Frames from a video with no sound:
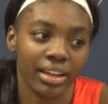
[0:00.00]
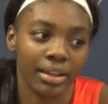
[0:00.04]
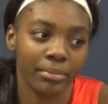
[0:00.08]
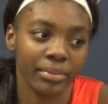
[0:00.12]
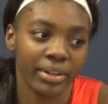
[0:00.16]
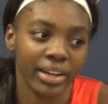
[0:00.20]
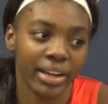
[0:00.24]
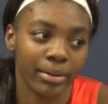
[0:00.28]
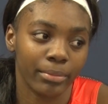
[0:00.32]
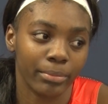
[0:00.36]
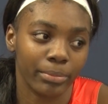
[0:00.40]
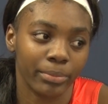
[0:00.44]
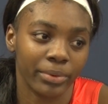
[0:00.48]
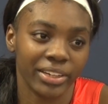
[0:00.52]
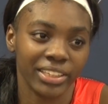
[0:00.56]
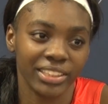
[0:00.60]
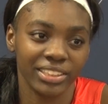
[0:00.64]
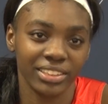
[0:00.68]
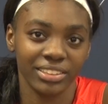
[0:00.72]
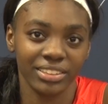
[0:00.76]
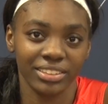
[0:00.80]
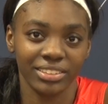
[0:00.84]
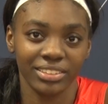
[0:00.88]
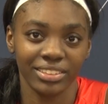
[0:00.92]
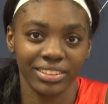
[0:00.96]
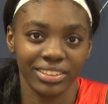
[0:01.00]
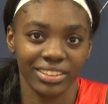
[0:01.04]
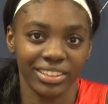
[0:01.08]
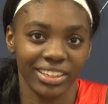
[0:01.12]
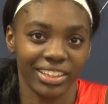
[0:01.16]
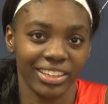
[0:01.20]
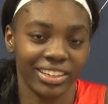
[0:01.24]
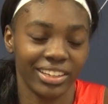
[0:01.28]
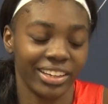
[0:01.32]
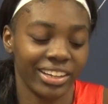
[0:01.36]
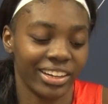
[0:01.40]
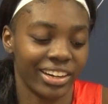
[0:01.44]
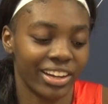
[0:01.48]
Coming out pressing,
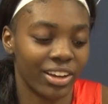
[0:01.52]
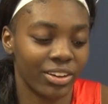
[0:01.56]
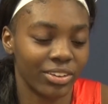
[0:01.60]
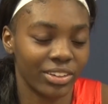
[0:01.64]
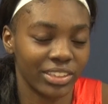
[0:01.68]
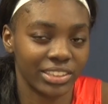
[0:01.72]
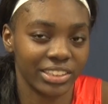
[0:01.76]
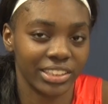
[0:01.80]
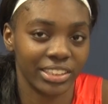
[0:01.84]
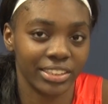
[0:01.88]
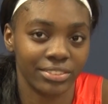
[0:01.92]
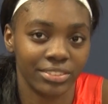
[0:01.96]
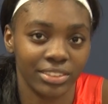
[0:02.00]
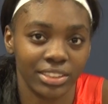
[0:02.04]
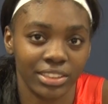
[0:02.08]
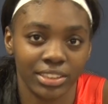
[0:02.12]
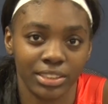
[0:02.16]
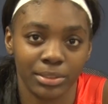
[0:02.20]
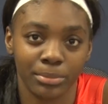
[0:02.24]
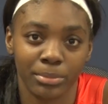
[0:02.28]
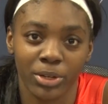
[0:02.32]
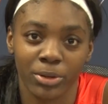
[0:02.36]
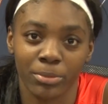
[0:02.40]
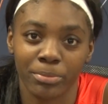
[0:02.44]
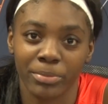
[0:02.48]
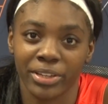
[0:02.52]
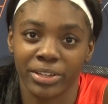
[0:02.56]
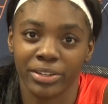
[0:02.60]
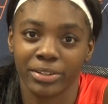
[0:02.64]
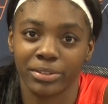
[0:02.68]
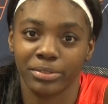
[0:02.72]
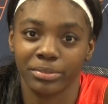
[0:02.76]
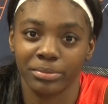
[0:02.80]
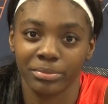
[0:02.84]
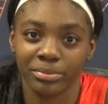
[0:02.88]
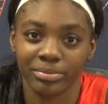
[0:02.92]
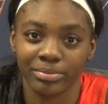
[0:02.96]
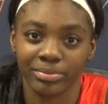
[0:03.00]
it always gives us a
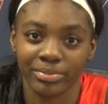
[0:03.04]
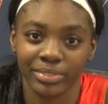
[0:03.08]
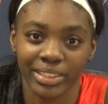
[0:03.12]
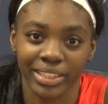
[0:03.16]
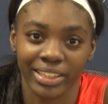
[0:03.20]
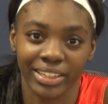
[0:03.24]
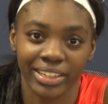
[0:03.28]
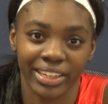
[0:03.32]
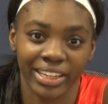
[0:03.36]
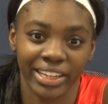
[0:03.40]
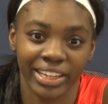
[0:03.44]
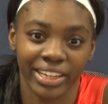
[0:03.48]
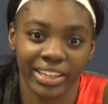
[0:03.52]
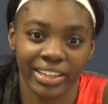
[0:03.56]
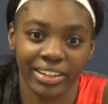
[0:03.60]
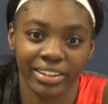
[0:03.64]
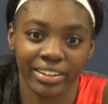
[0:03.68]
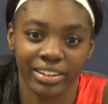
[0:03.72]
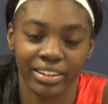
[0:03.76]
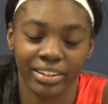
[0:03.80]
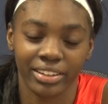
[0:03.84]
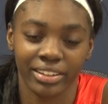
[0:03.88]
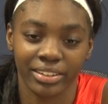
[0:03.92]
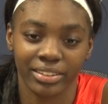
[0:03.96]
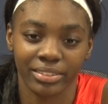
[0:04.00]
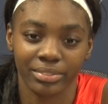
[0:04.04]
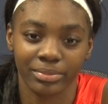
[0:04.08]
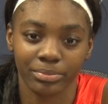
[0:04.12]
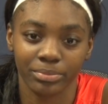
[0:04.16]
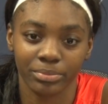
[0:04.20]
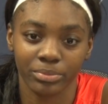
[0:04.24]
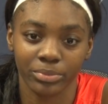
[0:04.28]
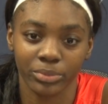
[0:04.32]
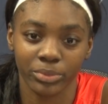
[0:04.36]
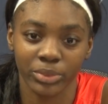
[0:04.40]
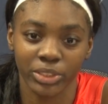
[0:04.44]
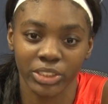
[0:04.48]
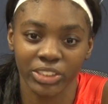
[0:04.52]
momentum. And then
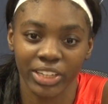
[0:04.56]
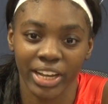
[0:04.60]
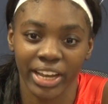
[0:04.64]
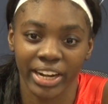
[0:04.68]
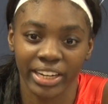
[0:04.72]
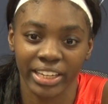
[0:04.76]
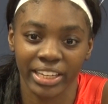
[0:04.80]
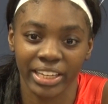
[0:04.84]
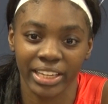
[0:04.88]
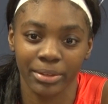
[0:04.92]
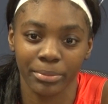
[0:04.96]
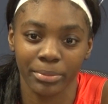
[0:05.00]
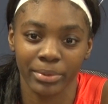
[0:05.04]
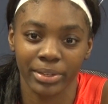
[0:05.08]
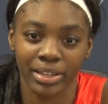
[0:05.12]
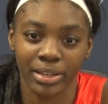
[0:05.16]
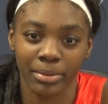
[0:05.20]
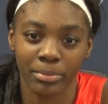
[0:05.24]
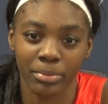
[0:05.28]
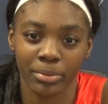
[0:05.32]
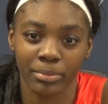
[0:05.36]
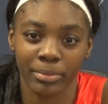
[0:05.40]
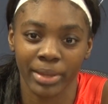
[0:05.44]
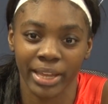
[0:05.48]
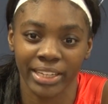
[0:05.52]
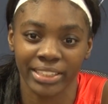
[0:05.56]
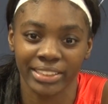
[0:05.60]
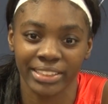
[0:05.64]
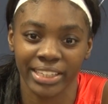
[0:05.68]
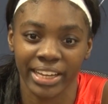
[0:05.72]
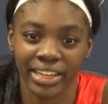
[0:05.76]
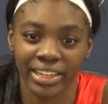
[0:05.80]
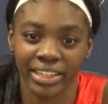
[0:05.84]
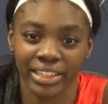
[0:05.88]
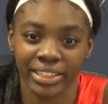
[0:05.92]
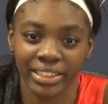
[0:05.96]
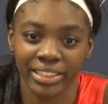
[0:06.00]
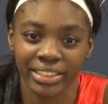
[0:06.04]
we try to keep it up and
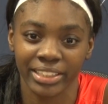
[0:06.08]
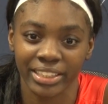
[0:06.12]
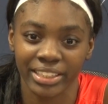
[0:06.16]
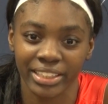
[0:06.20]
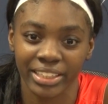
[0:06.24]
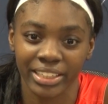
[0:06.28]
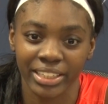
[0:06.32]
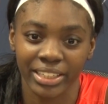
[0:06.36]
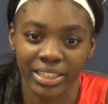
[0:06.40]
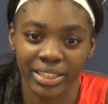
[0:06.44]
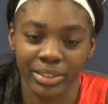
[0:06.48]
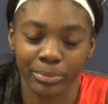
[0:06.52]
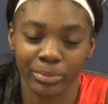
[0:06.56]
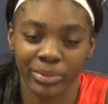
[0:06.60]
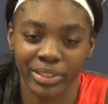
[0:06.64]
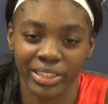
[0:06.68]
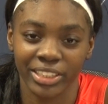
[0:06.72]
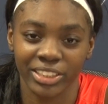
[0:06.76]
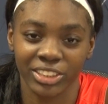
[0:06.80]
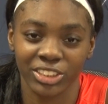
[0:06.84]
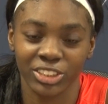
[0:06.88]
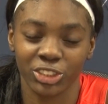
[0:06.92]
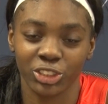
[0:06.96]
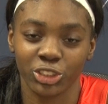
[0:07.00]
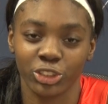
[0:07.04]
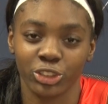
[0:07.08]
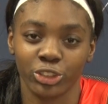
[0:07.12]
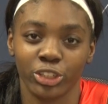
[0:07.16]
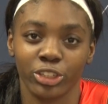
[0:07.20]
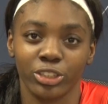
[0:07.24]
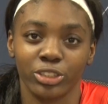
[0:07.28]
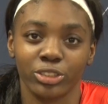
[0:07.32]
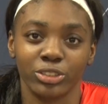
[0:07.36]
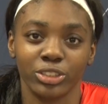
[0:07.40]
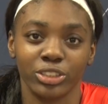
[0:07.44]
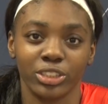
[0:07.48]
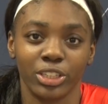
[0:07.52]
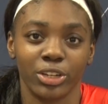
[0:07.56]
maintain it. But it's a
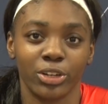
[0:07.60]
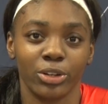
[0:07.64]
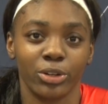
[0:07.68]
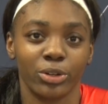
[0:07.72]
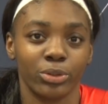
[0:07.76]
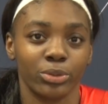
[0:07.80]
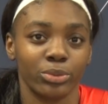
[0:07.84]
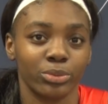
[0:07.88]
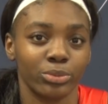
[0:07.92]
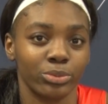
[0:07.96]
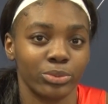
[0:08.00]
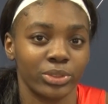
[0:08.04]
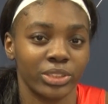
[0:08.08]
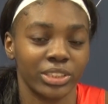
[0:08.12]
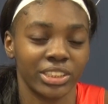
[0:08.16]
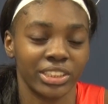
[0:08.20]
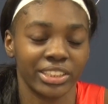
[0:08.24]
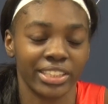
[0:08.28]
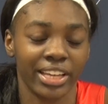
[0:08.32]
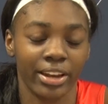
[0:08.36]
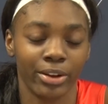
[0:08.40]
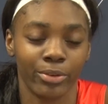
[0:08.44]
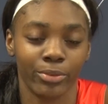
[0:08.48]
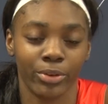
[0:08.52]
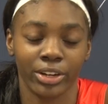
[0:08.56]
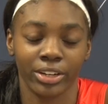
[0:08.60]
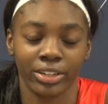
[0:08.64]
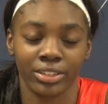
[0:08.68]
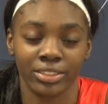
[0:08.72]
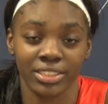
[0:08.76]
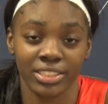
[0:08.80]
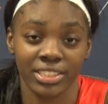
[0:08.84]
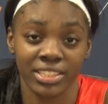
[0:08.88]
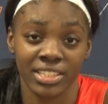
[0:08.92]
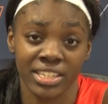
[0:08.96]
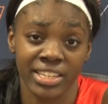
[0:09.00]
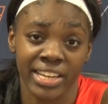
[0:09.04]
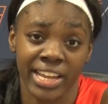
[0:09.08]
struggle, so we just got to work on
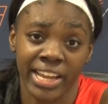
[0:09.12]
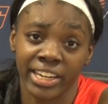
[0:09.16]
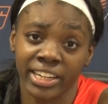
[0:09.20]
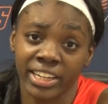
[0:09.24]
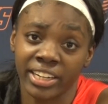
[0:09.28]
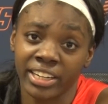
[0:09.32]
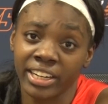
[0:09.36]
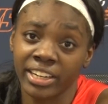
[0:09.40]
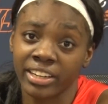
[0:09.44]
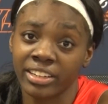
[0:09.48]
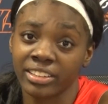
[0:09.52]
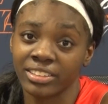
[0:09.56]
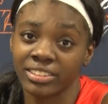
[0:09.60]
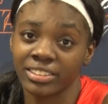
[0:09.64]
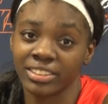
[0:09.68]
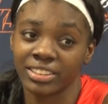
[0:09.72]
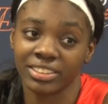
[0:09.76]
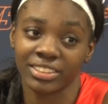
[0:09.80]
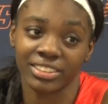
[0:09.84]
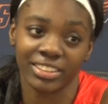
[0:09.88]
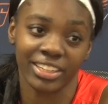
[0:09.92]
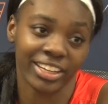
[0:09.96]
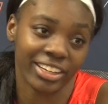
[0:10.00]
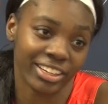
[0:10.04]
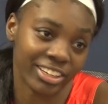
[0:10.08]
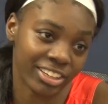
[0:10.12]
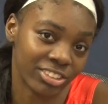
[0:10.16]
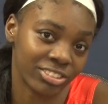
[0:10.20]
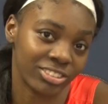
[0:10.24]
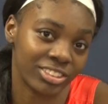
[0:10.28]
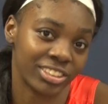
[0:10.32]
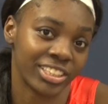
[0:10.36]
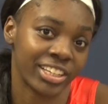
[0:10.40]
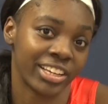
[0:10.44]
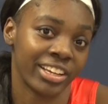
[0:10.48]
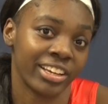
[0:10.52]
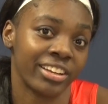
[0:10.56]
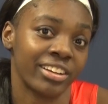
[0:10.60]
sustaining it, just like Coach
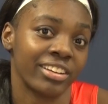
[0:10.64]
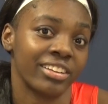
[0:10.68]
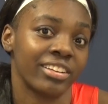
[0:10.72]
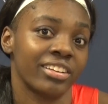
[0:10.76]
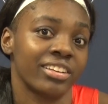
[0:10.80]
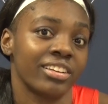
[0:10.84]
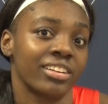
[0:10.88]
said.